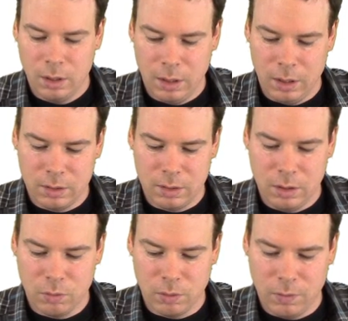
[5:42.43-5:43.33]
it's the
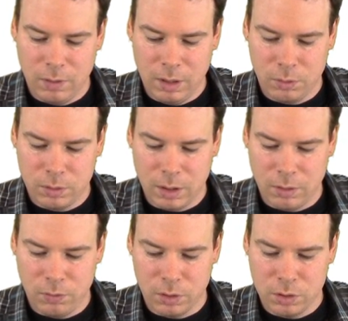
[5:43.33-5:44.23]
derivative of the
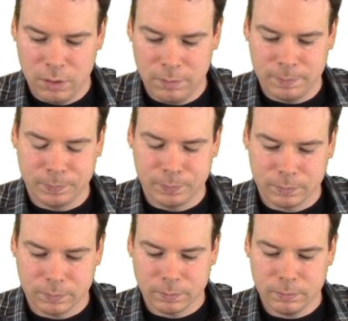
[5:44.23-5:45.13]
outside function
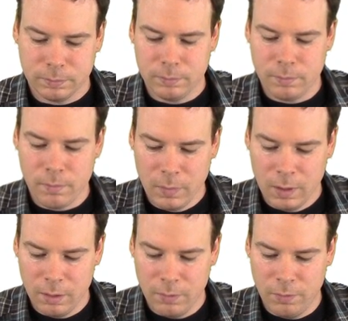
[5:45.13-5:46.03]

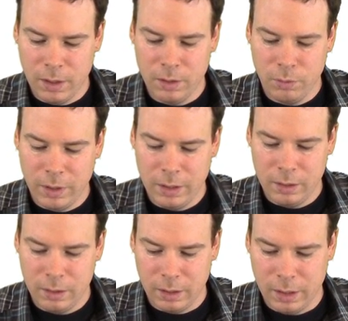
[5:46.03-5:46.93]

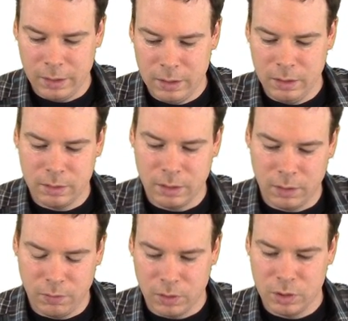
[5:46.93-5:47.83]
evaluated at the
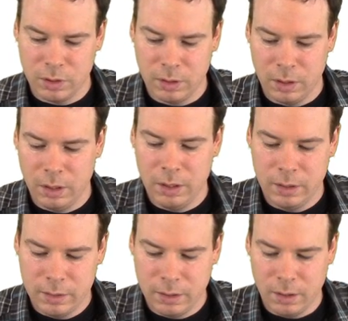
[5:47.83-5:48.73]
inside function
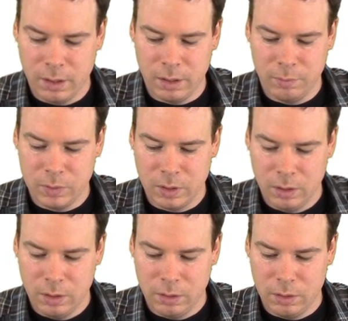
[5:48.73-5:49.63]
times
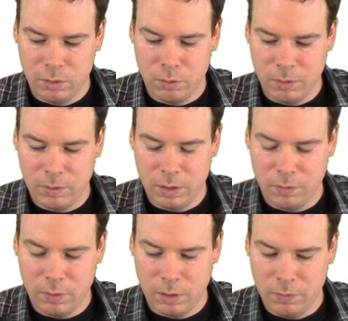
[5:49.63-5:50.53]
the
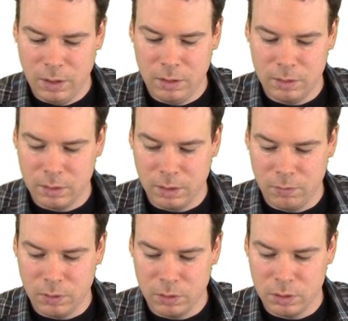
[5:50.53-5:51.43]
derivative of the inside
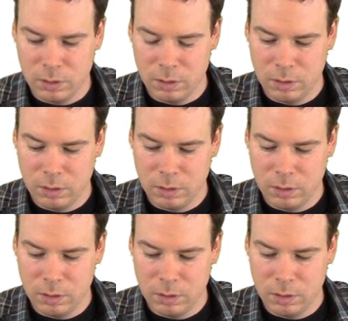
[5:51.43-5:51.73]
function.